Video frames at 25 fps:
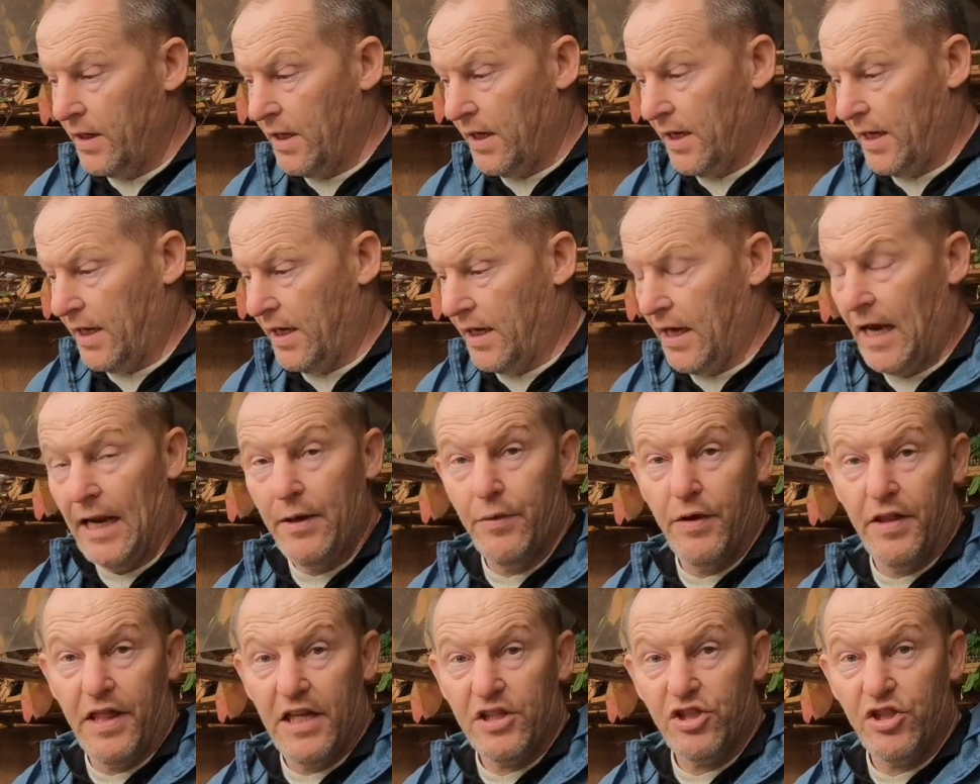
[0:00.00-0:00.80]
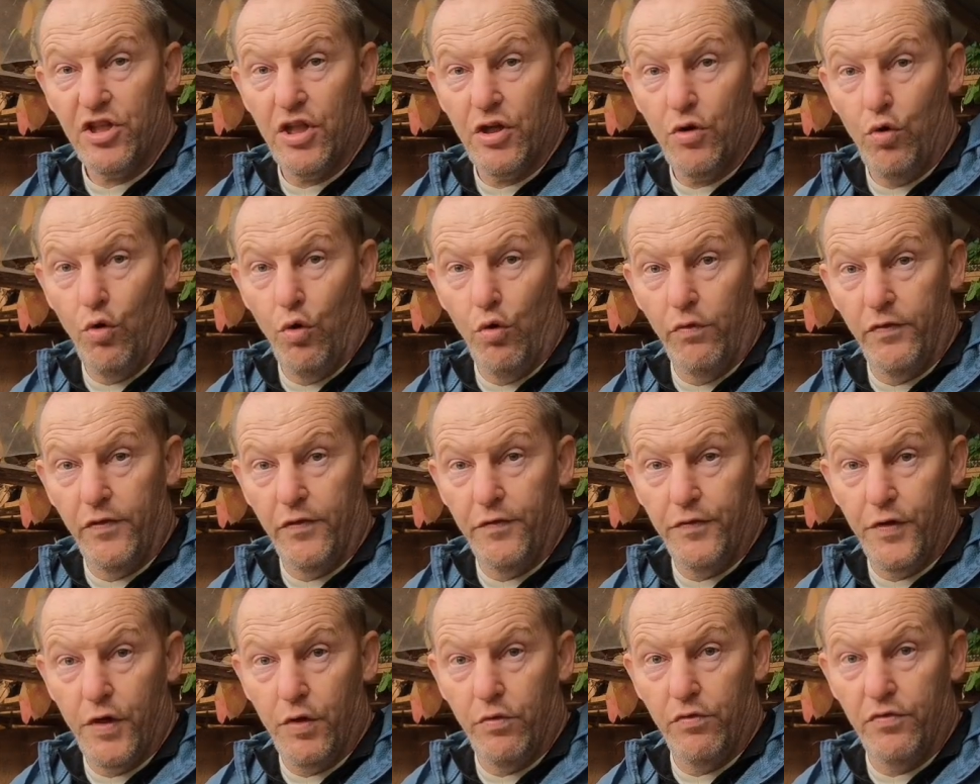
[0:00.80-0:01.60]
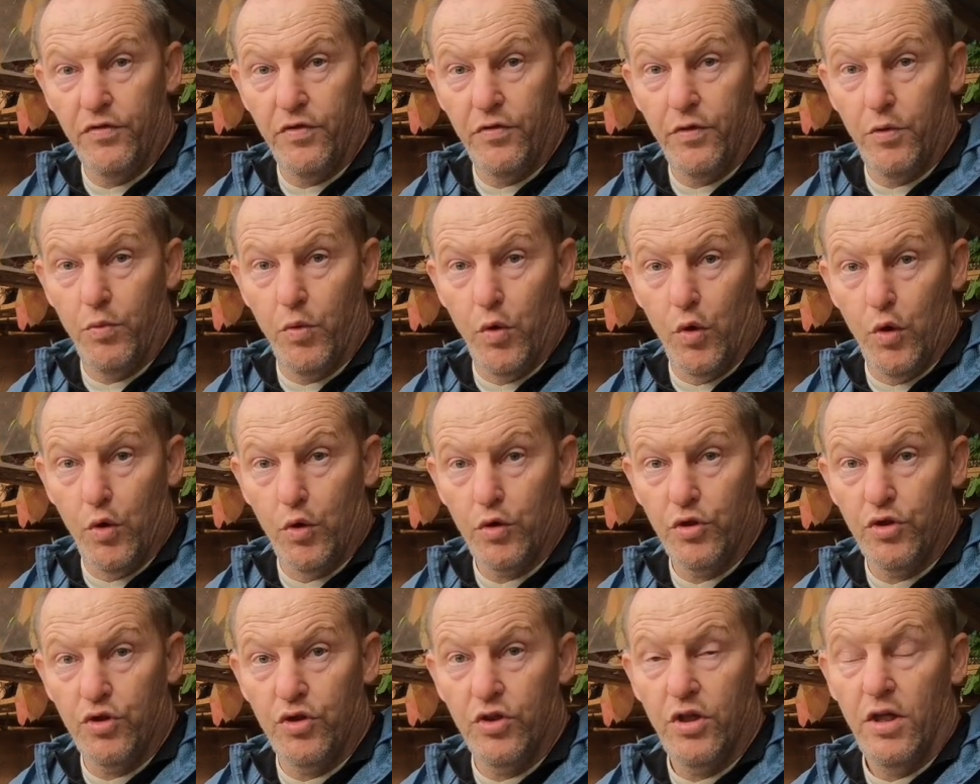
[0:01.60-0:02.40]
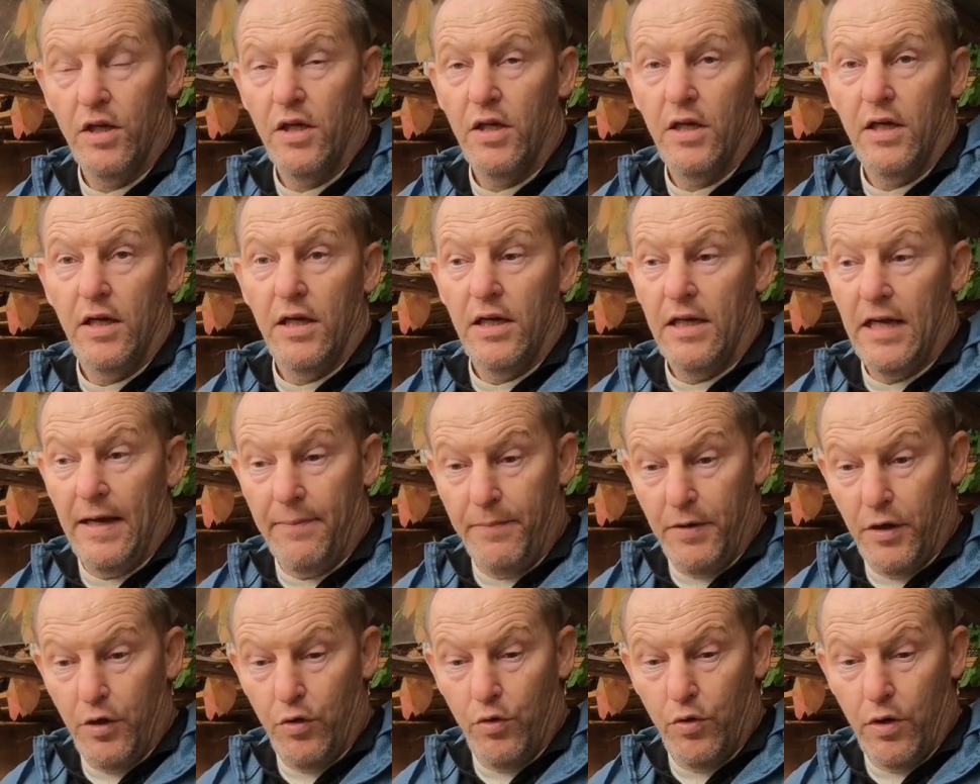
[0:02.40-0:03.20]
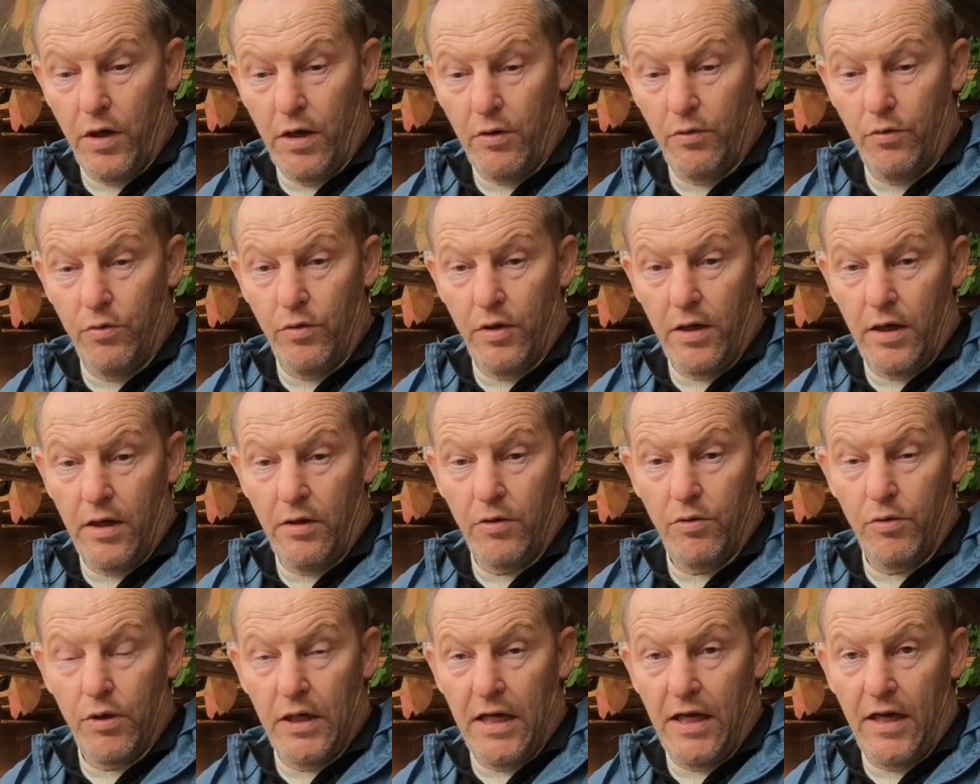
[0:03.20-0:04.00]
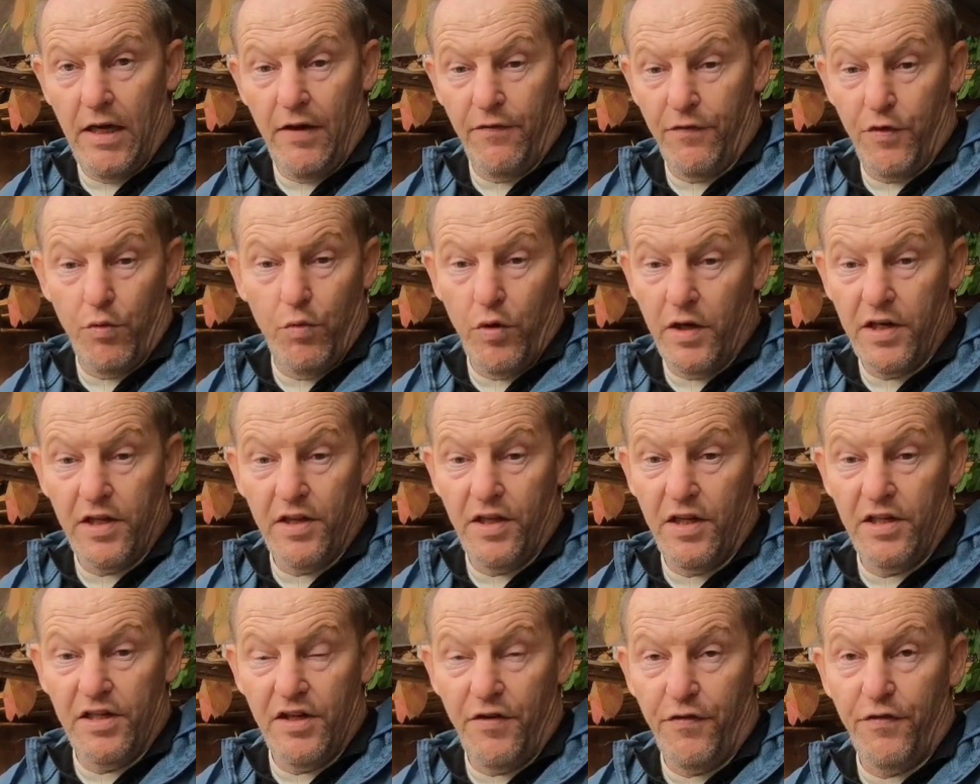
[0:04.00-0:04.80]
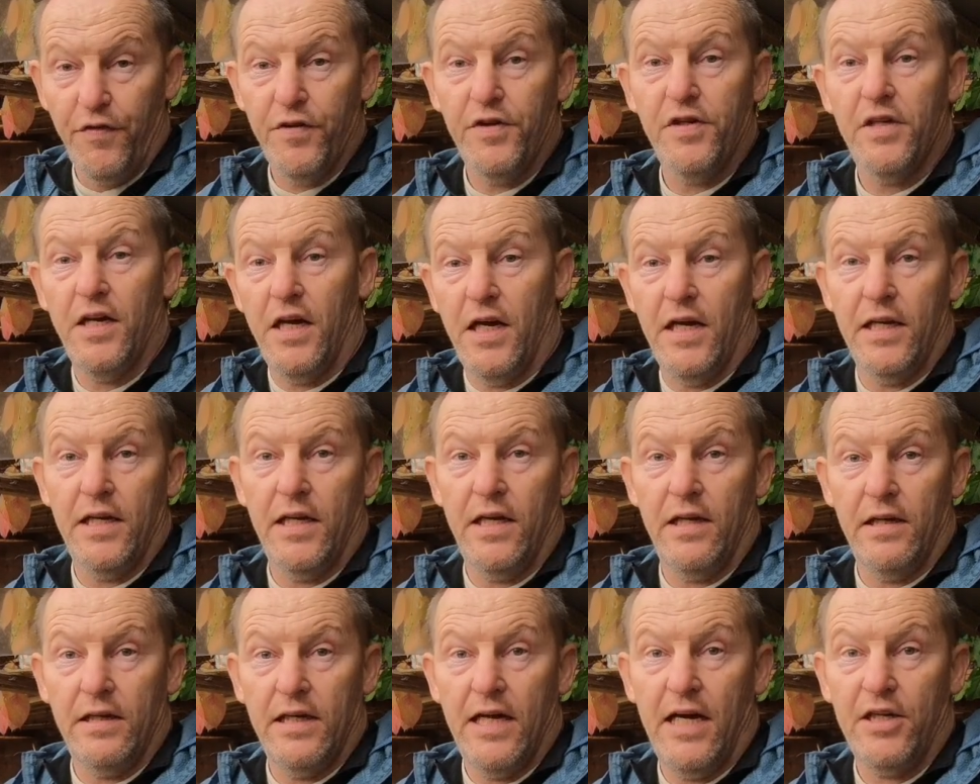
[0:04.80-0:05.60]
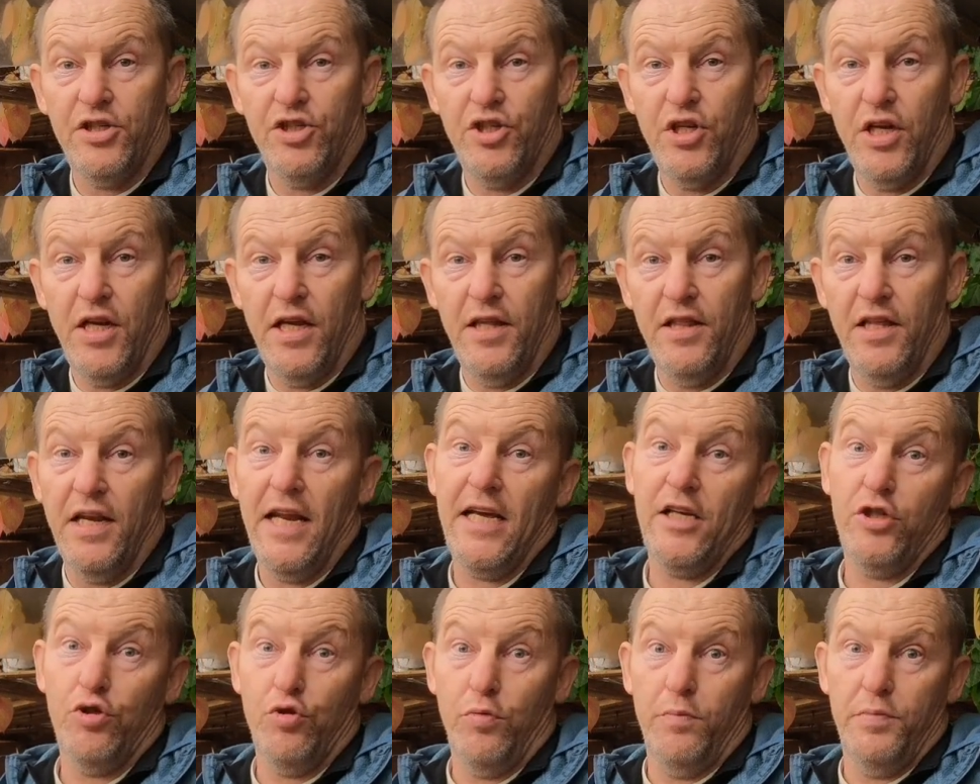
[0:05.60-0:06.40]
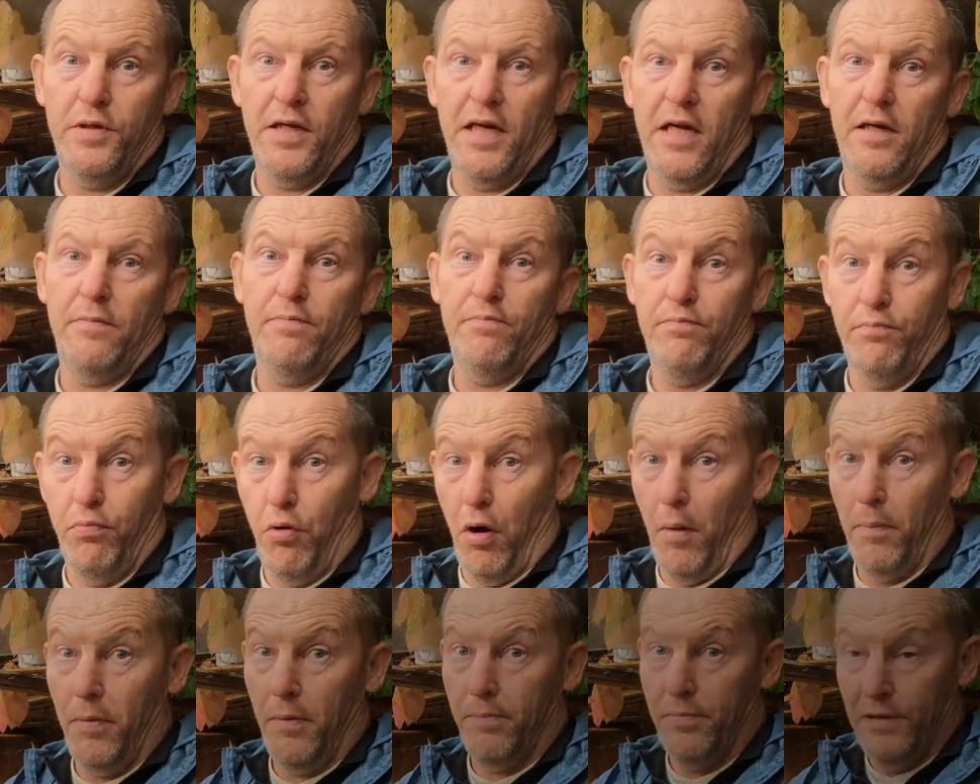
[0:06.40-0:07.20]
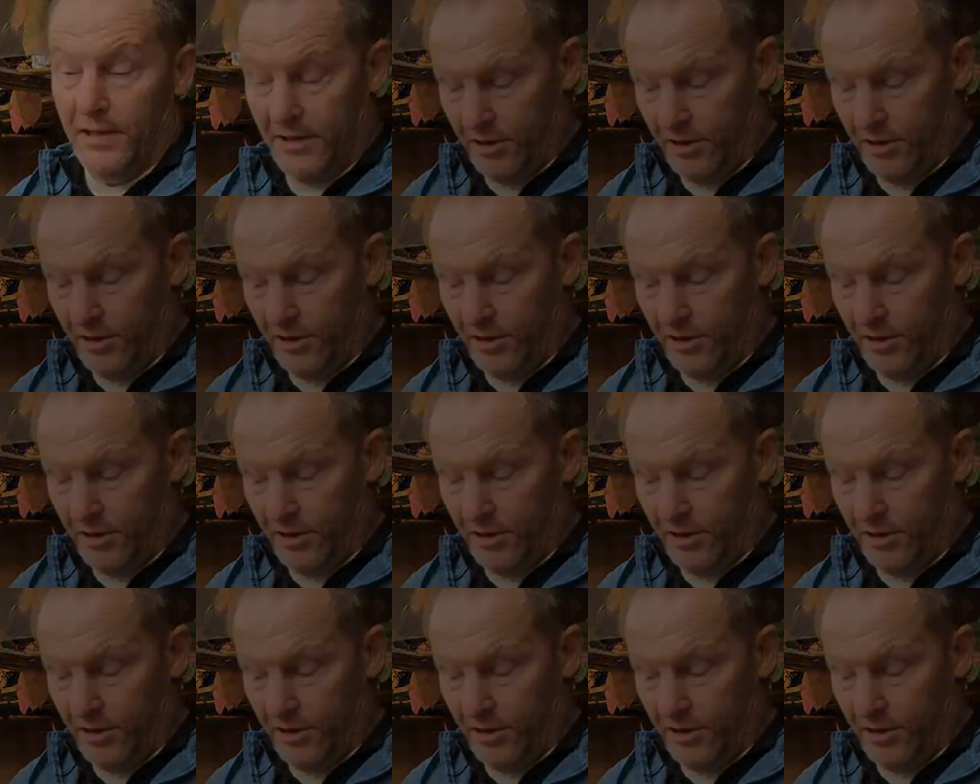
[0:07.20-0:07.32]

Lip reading: Anyway, that's the overview of the rewards. Let me know how if you want anything different, and I'll catch you in the next update, probably